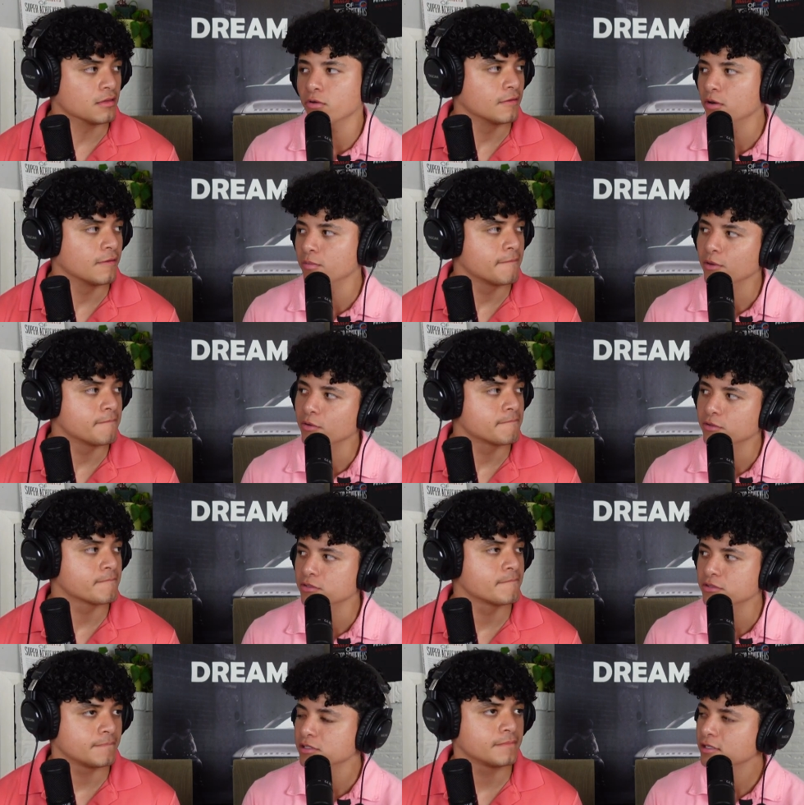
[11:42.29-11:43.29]
Speaker 1: call
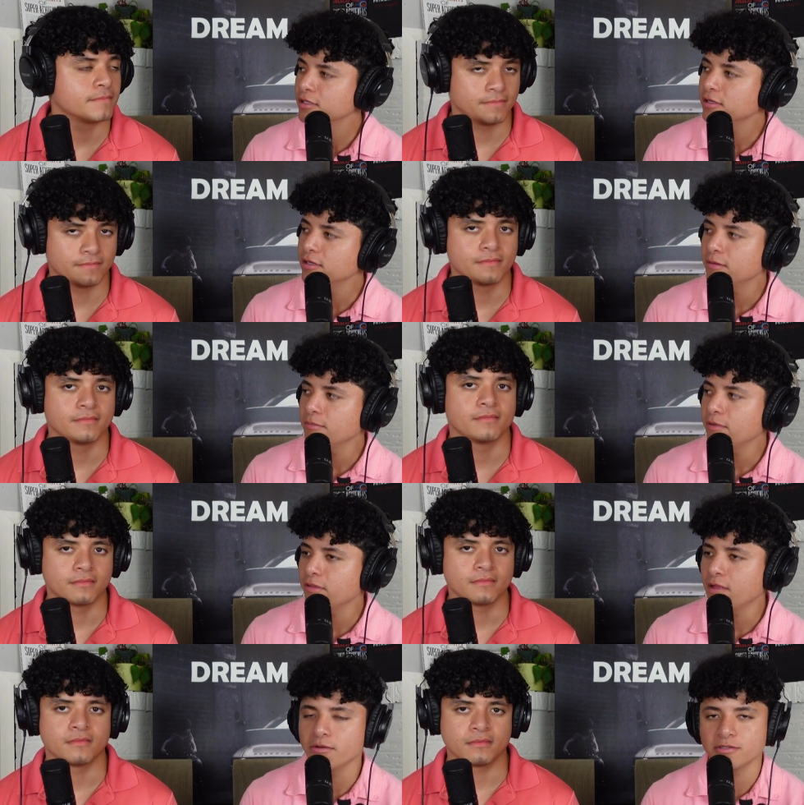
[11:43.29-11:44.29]
brokers,
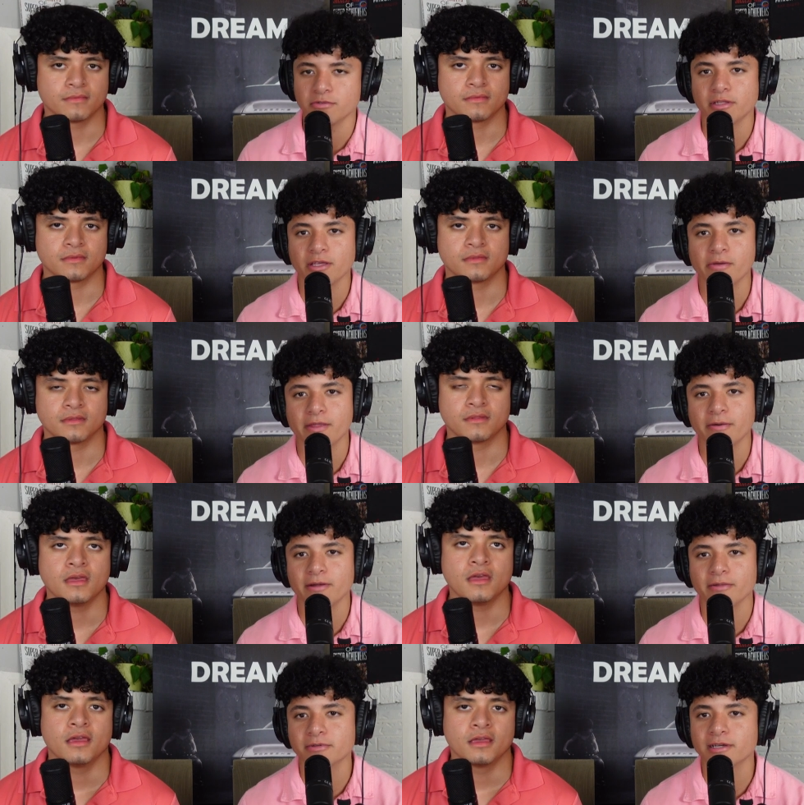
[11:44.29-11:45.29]
but
Speaker 2: that wasn't really going that
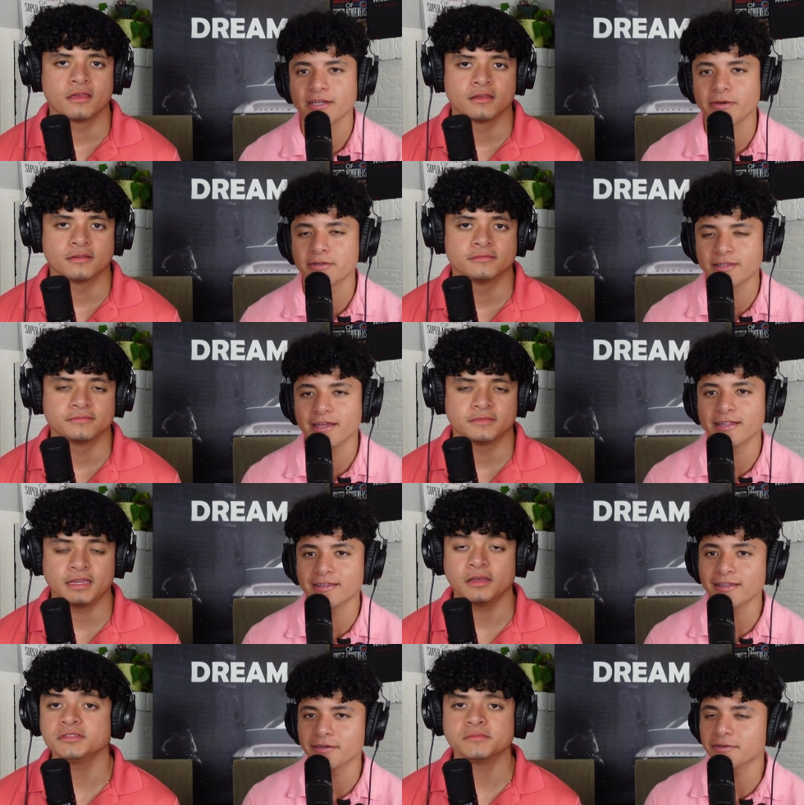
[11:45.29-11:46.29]
well. We'll kind of go into that.
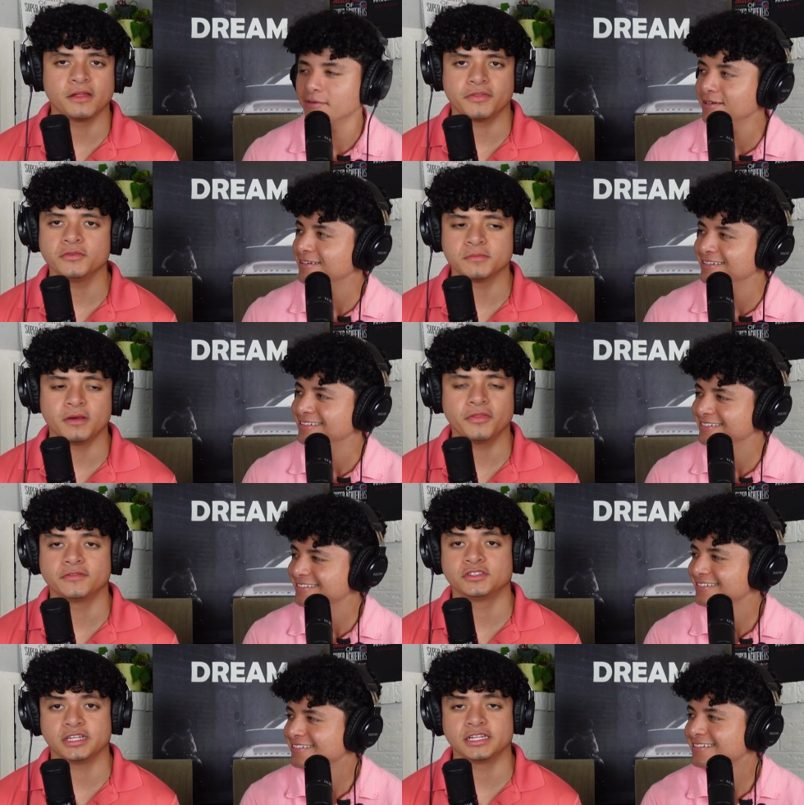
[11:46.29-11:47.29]
Speaker 1: Yeah, later. It was a month. It was a month
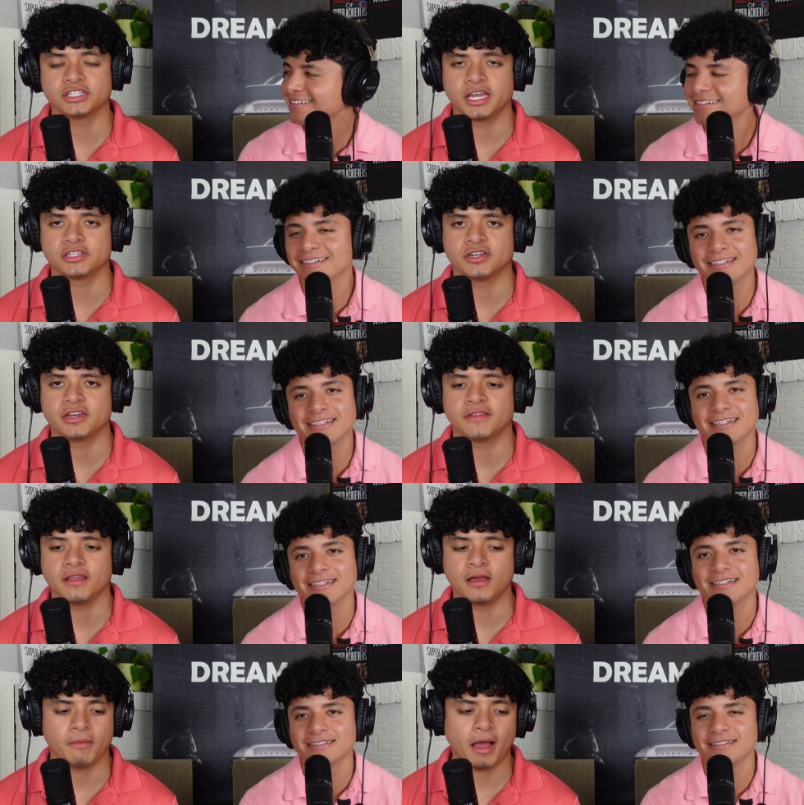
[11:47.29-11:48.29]
of just education,
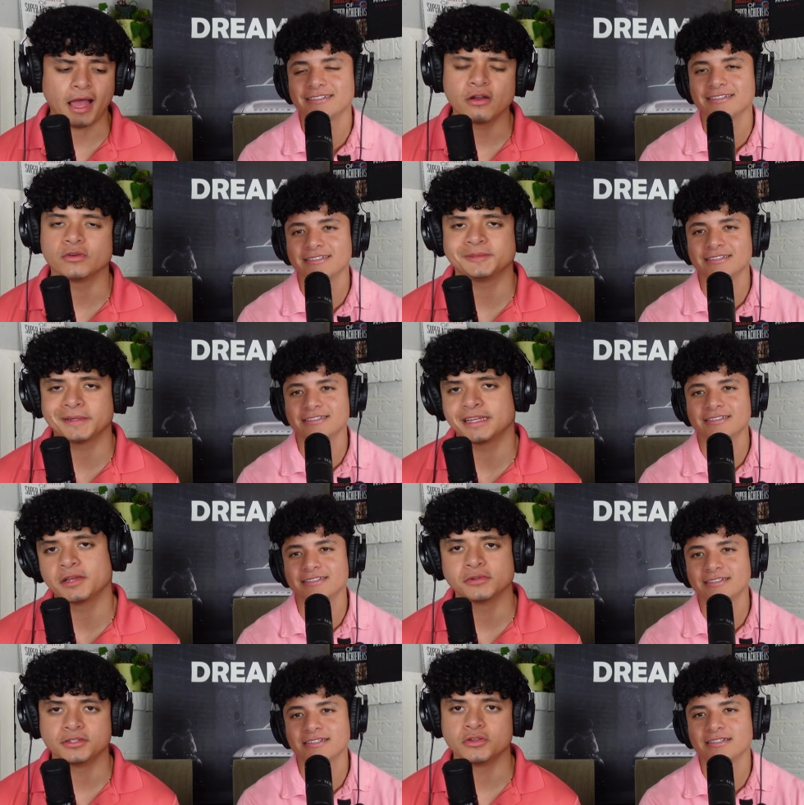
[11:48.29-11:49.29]
and I don't expect
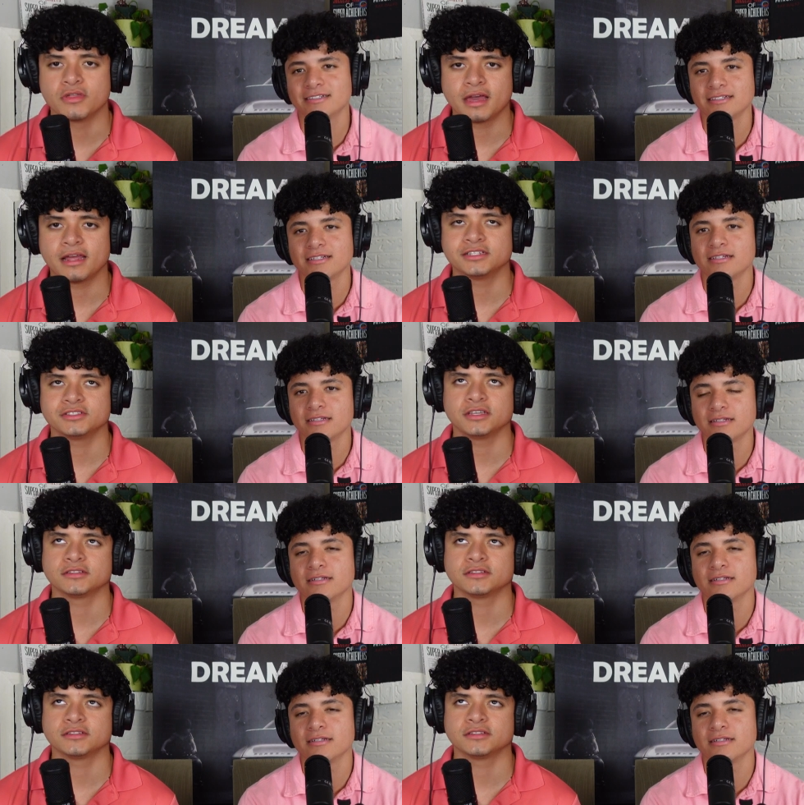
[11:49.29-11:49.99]
anyone to do that. I just think